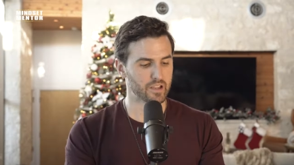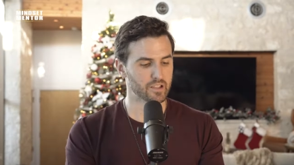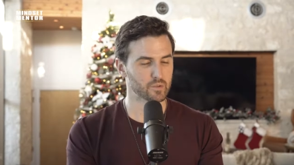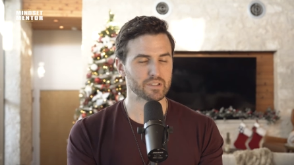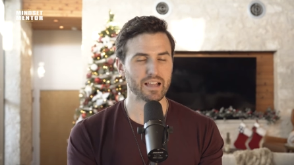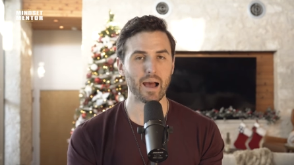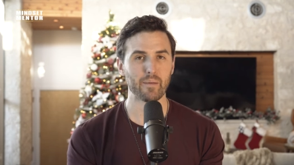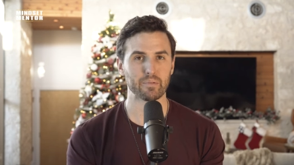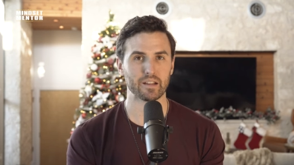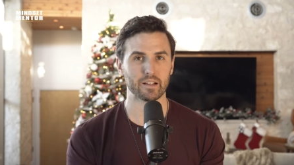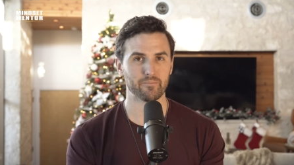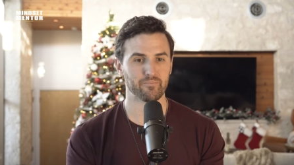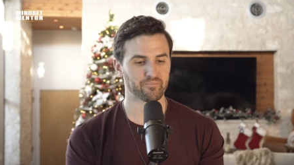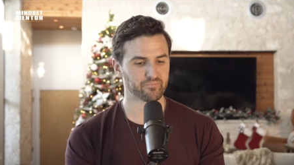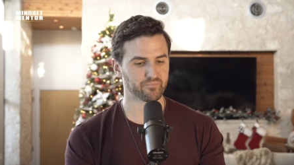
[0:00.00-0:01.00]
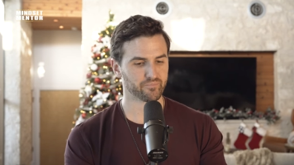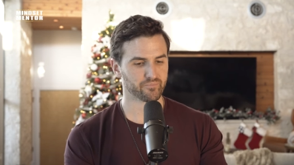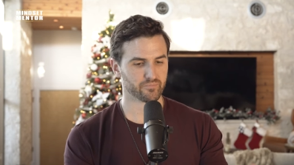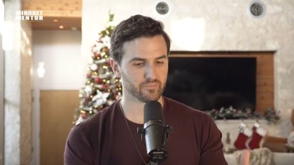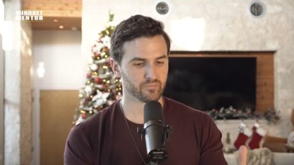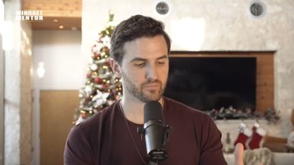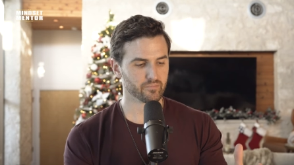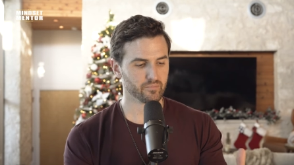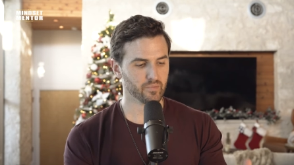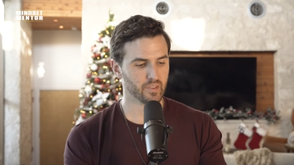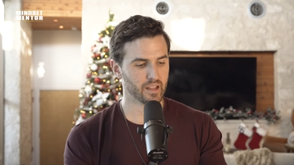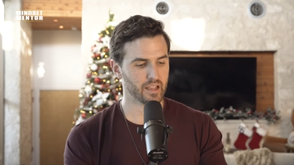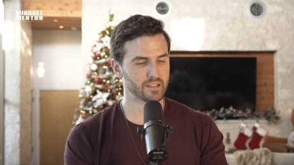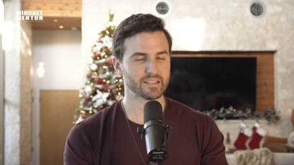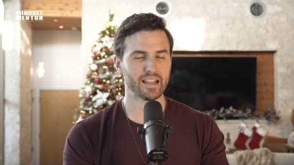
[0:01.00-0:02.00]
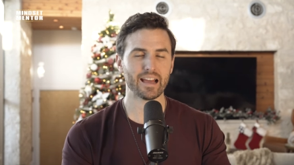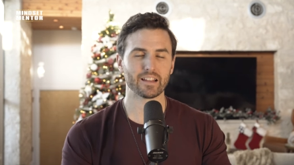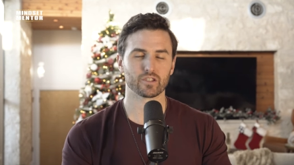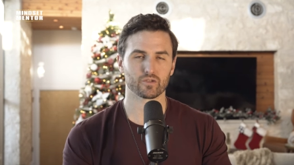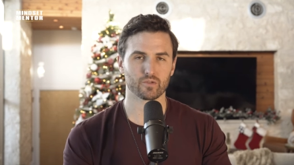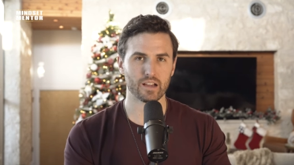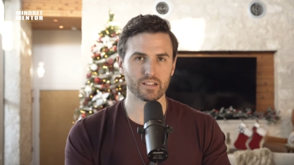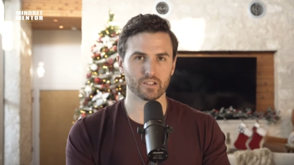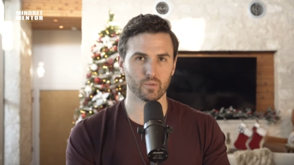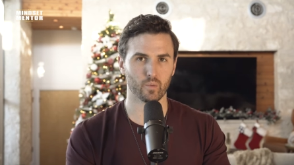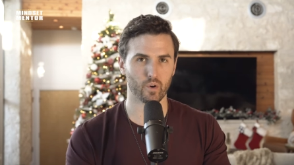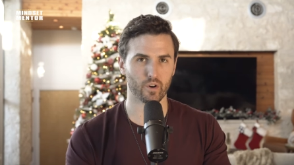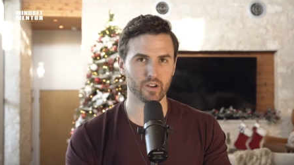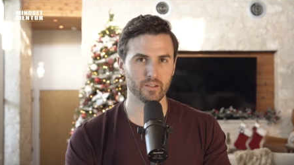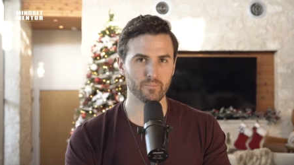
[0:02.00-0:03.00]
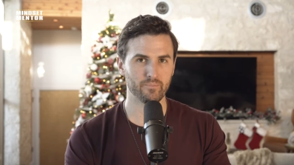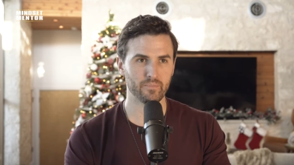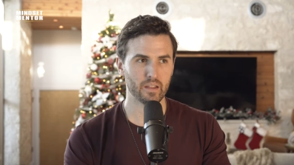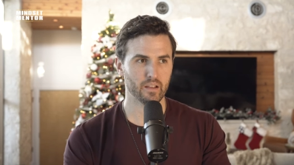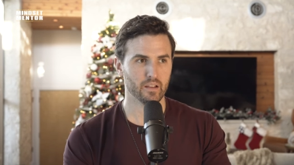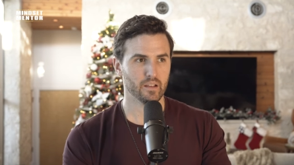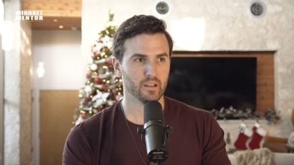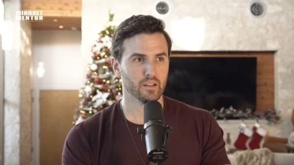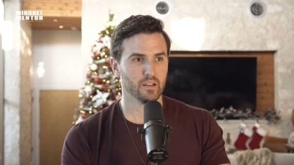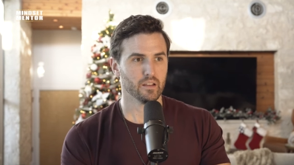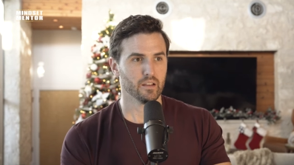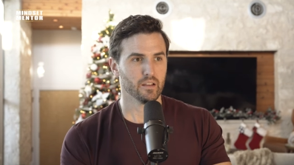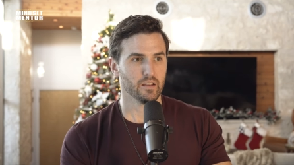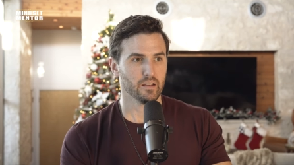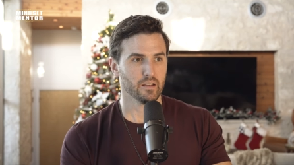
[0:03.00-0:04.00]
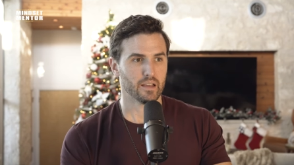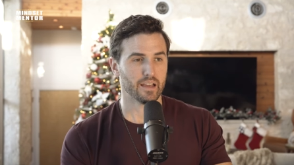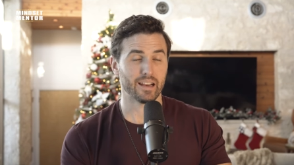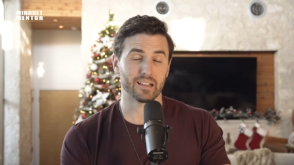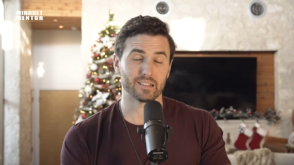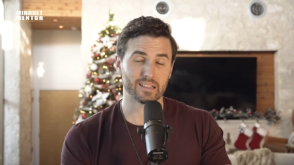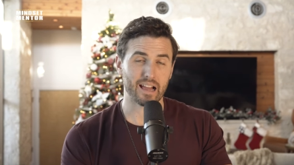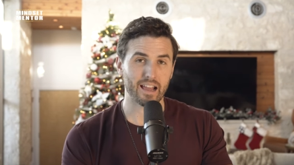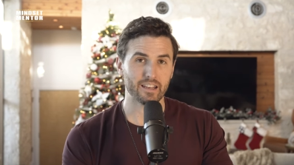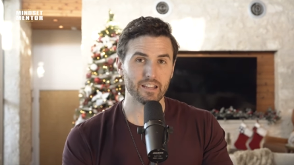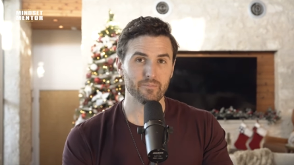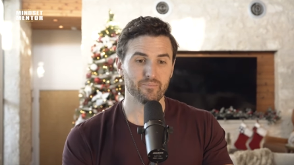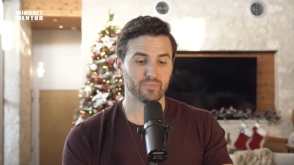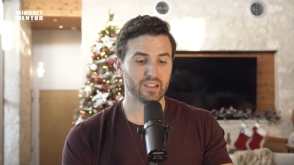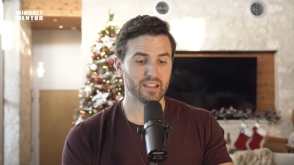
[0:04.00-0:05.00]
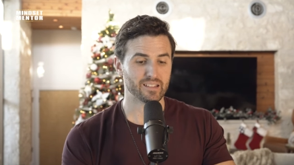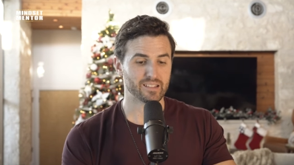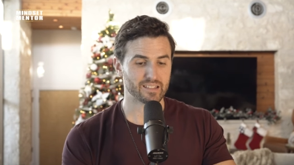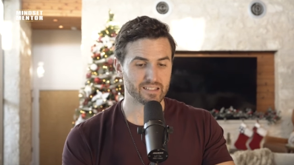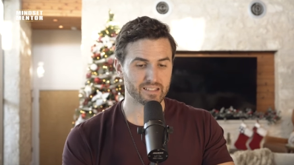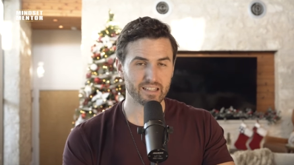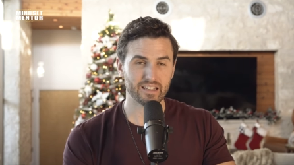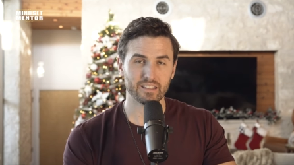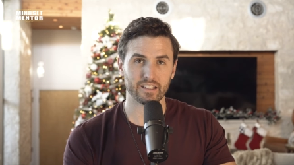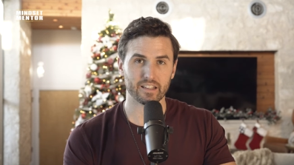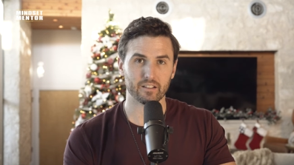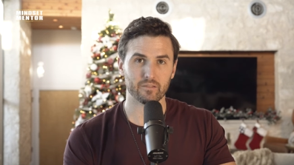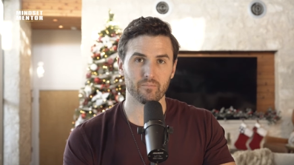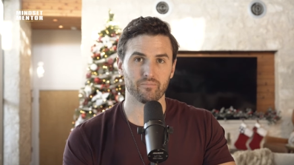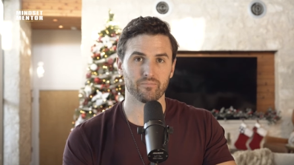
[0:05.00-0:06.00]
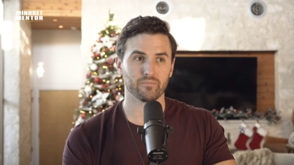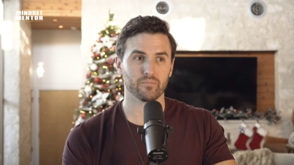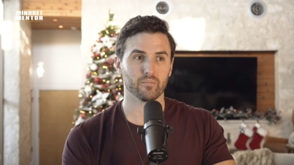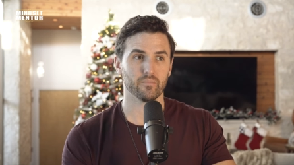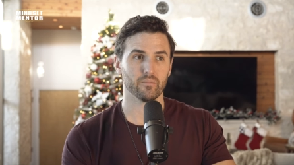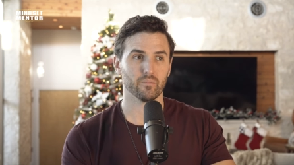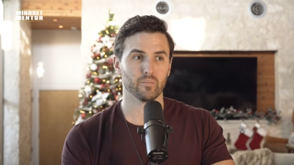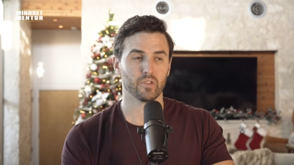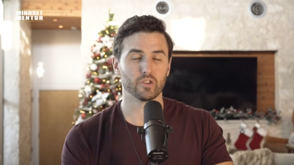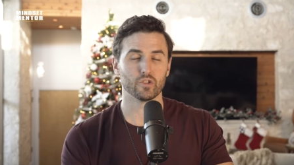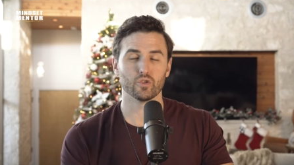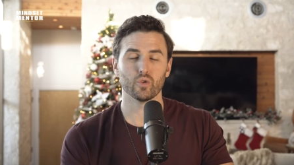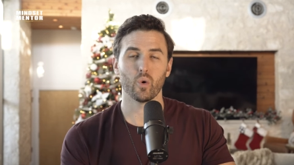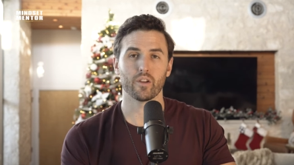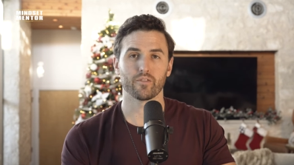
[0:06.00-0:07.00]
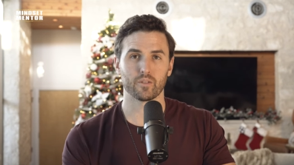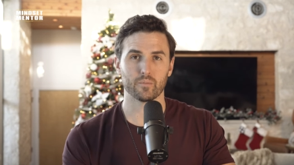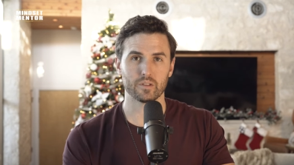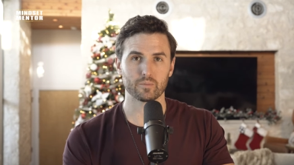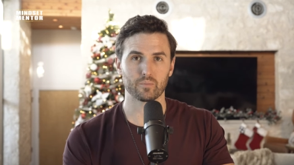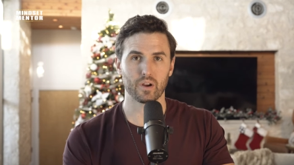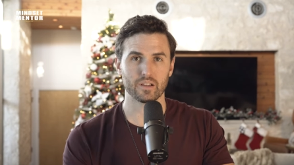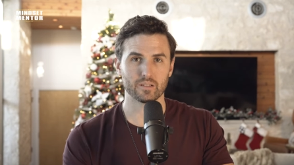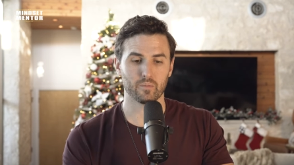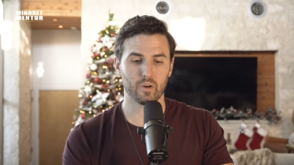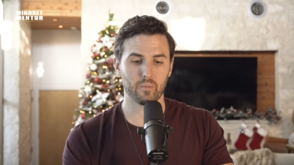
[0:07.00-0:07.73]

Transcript: Because what's happening is that stress and worry and anxiety is stealing the joy from this present